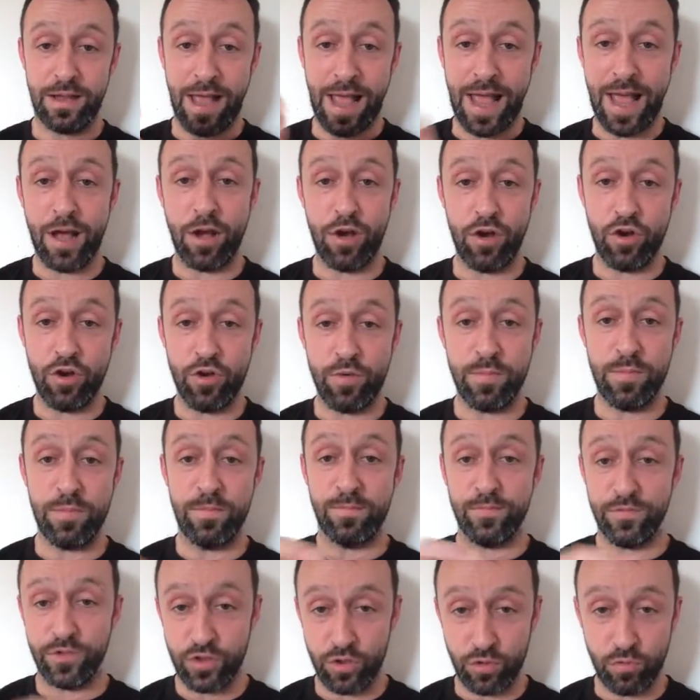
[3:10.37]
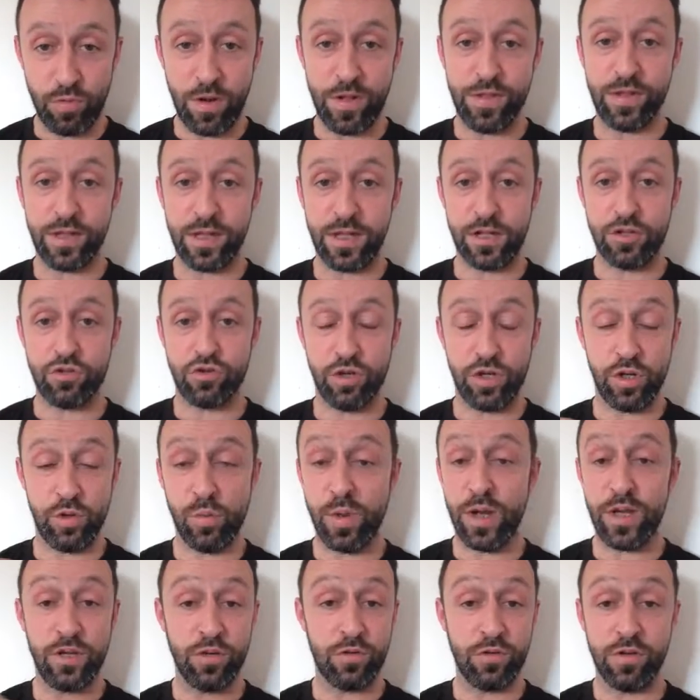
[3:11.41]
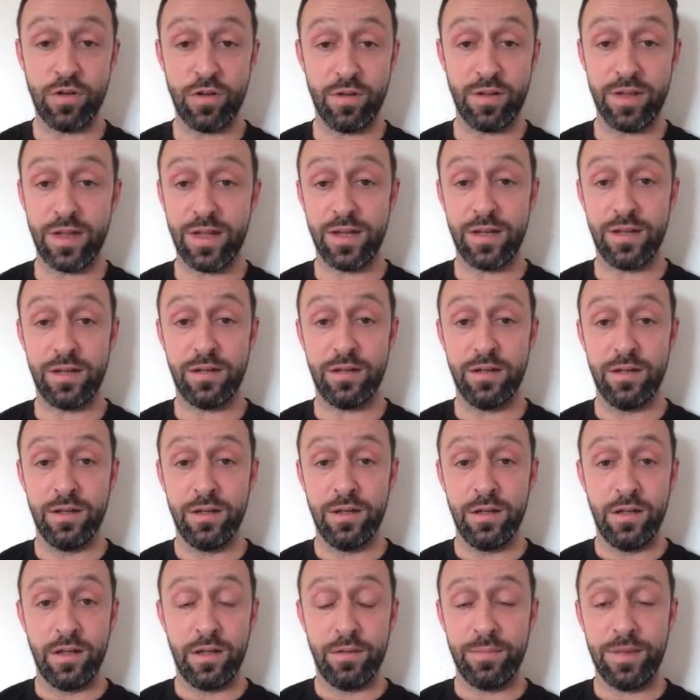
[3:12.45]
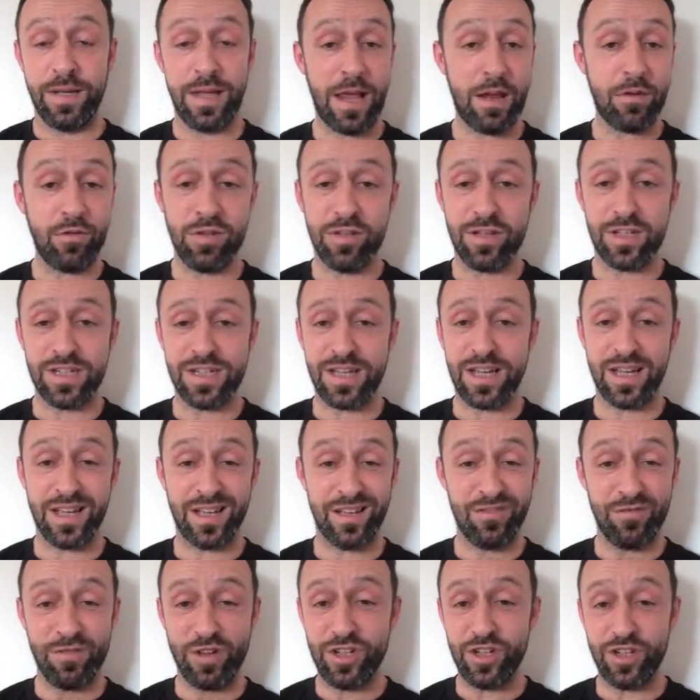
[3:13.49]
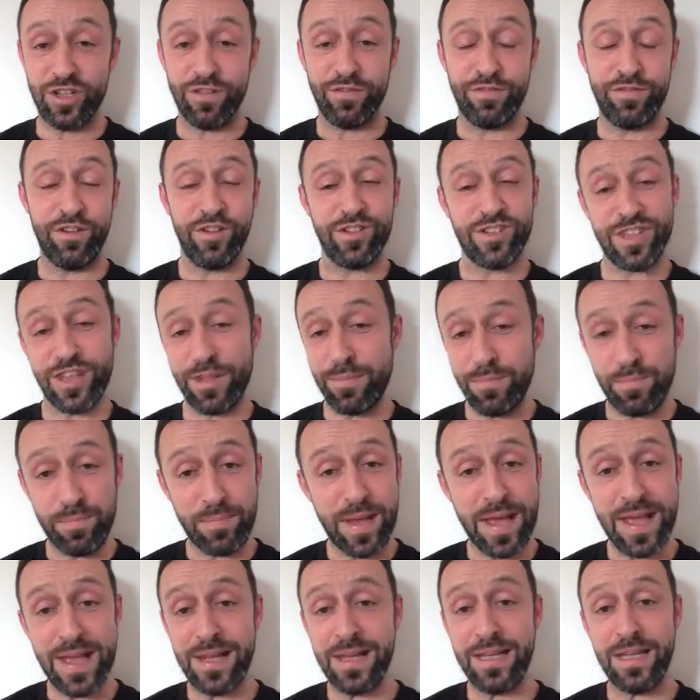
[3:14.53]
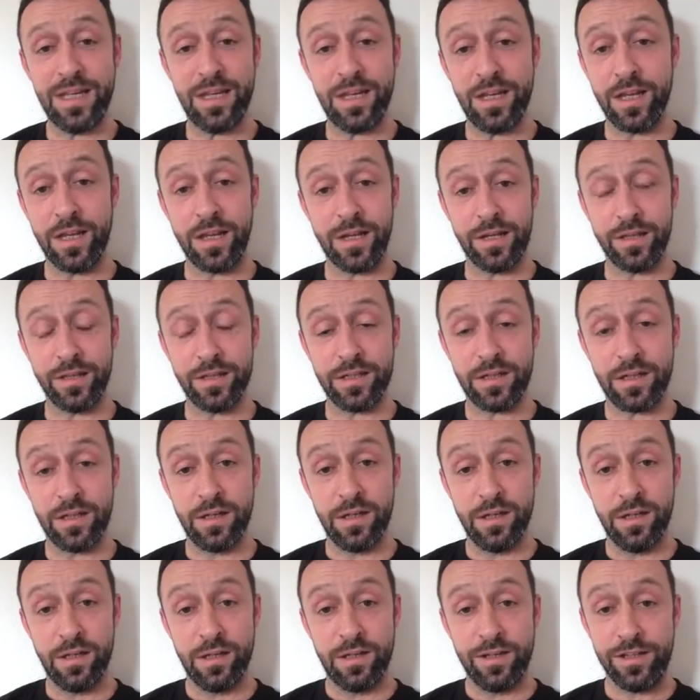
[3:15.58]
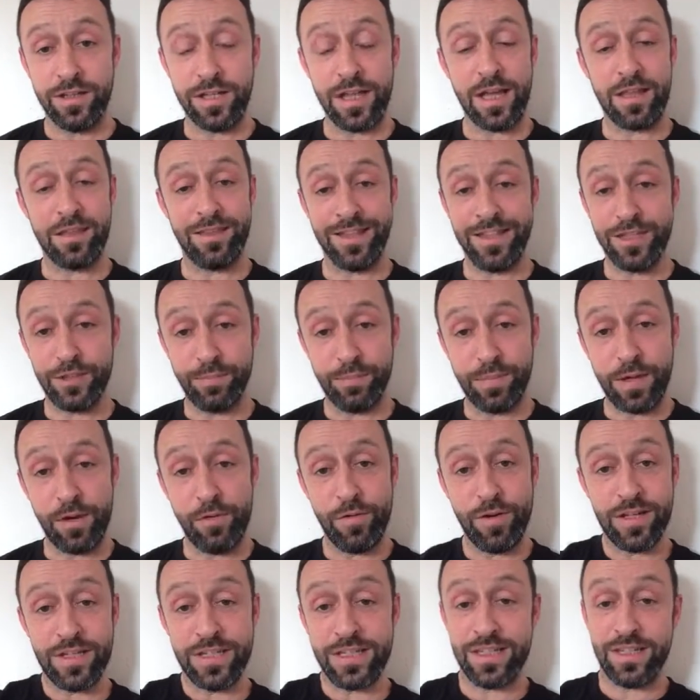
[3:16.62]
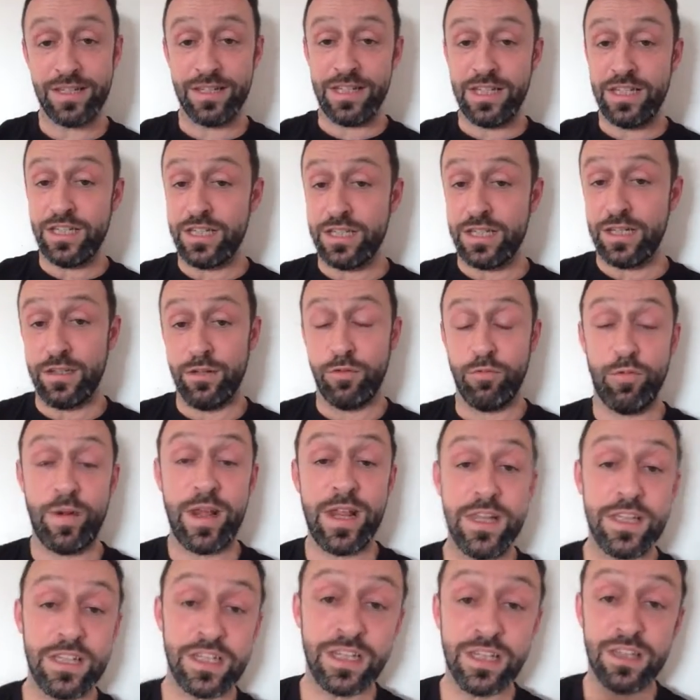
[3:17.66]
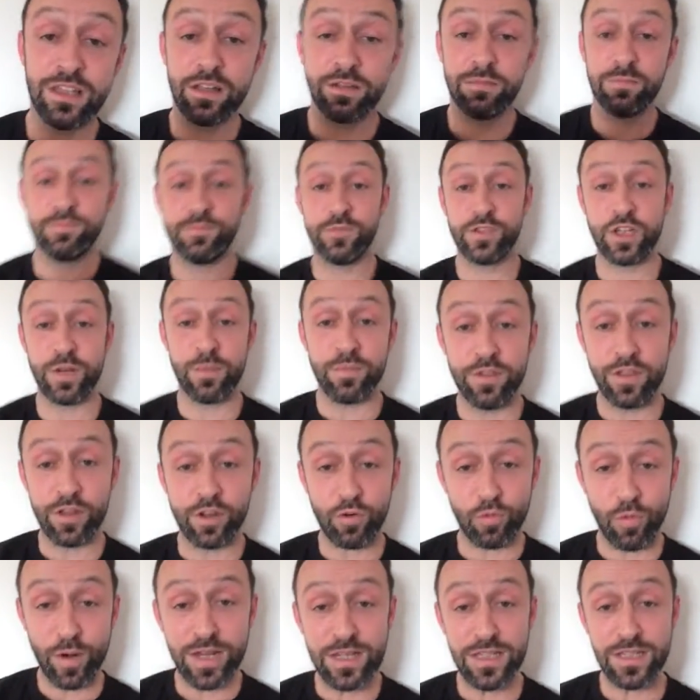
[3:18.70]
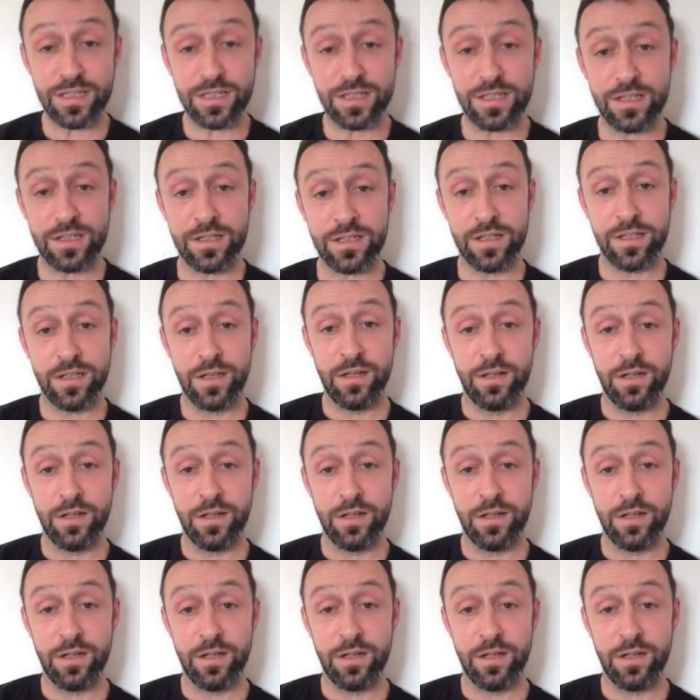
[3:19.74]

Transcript: at home to run the country when you're not there. I mean, Henry II, Richard I, they're barely in England, and yet these periods, these reigns see some of the greatest